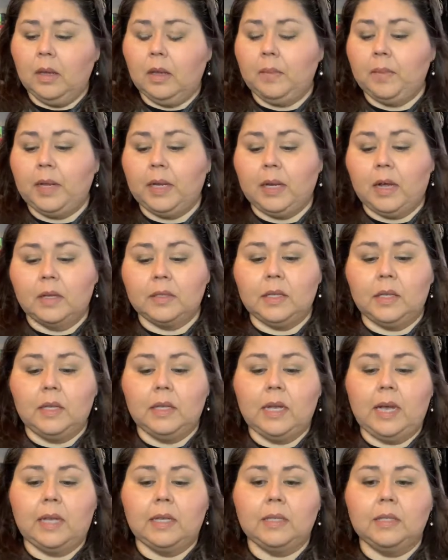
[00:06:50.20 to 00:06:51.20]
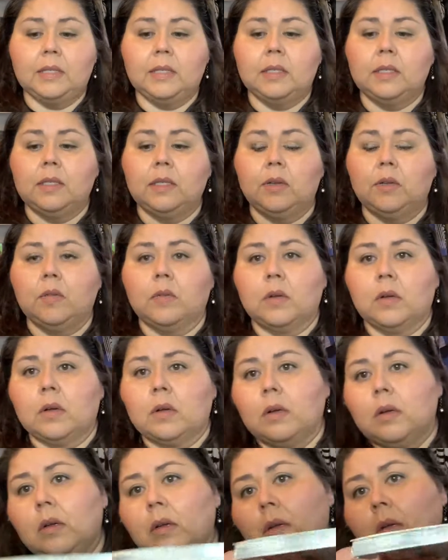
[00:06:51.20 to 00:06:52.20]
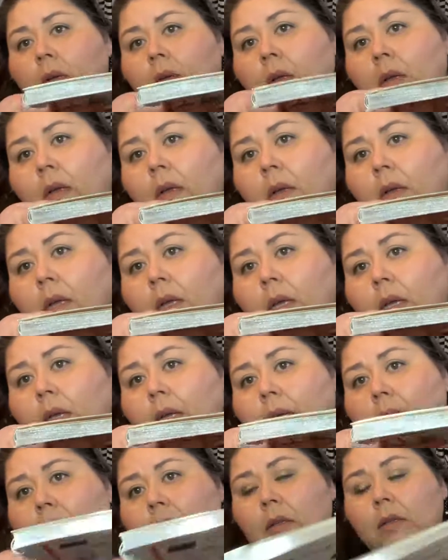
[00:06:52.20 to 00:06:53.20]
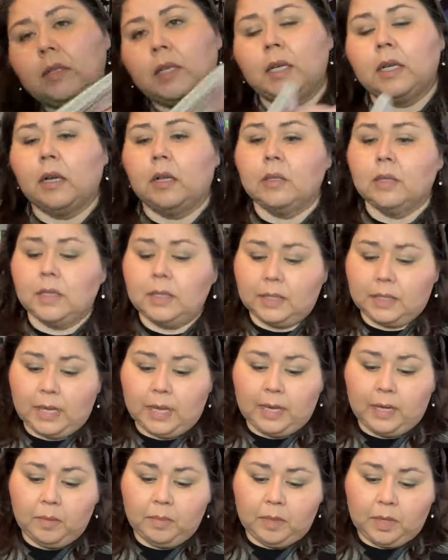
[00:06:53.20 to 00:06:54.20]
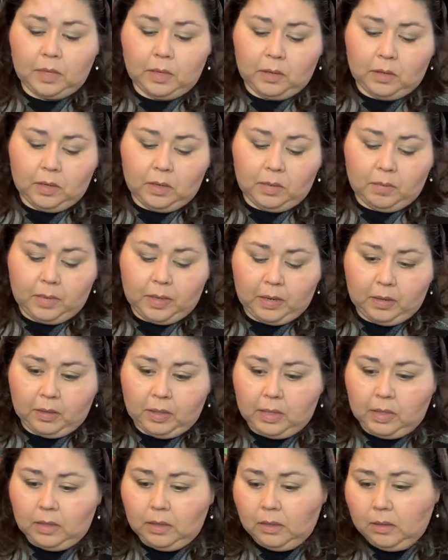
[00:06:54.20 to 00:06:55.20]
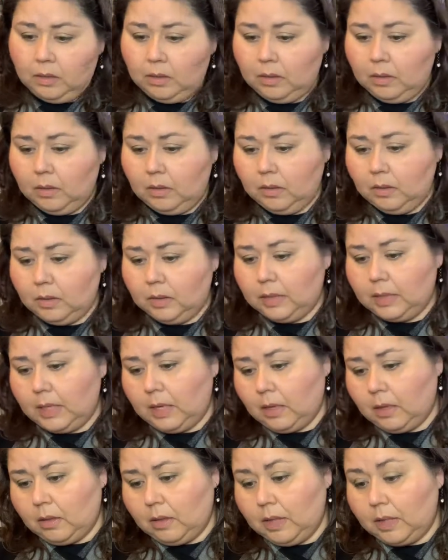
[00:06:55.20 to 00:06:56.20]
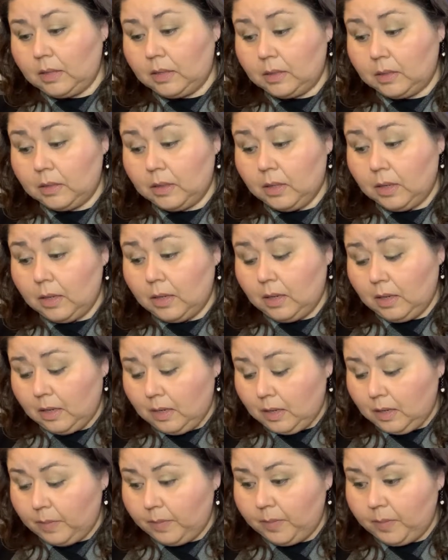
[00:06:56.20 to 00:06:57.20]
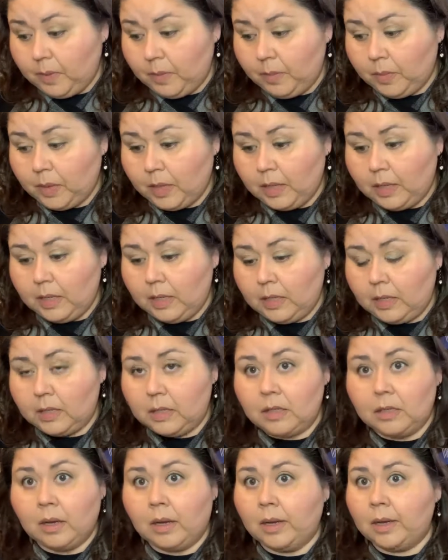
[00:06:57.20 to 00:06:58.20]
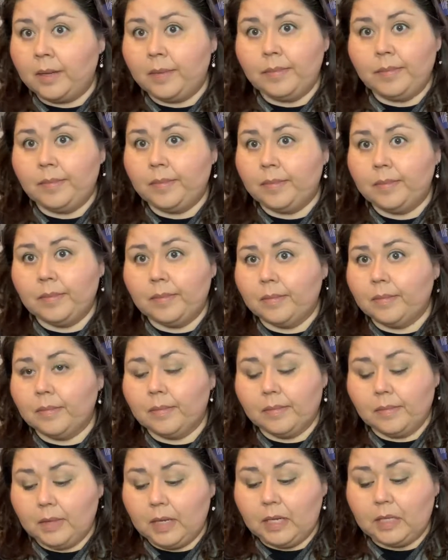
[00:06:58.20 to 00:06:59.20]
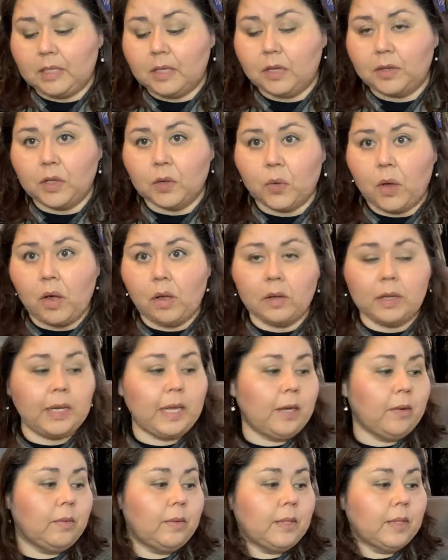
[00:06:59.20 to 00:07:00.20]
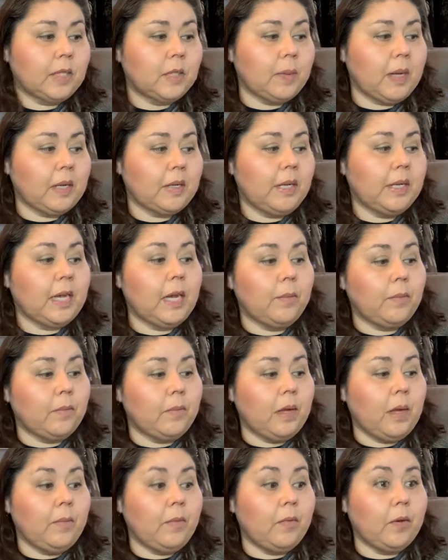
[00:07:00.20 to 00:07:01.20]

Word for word: I guess it has the silver gilding on the side, but you can barely tell. It's, I'm gonna be blunt, it's not, it's not the quality I was expecting. I'm, I'm